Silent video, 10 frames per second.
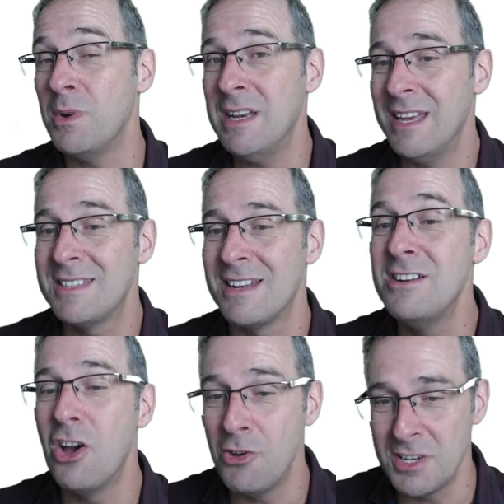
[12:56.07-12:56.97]
need to
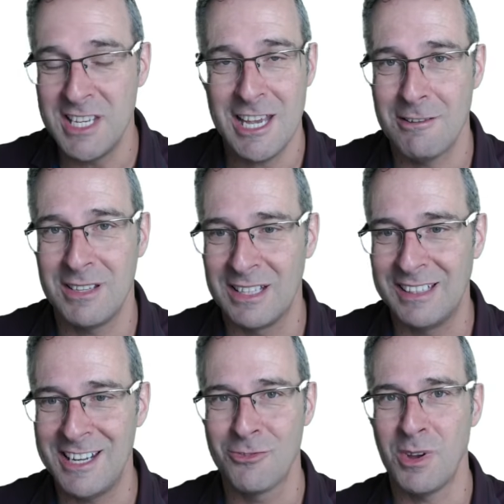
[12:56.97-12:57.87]
notice here in the
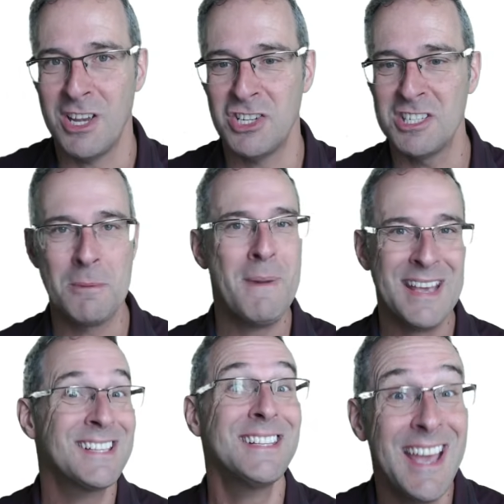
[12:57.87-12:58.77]
leader region to make
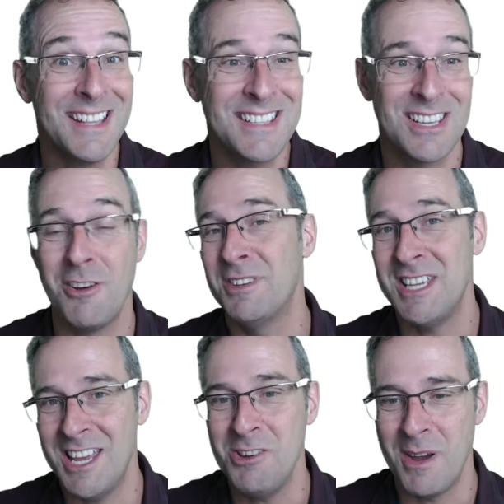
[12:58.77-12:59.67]
sense of
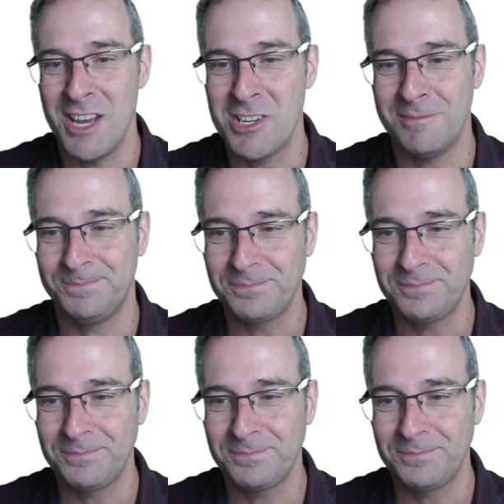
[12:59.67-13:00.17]
attenuation.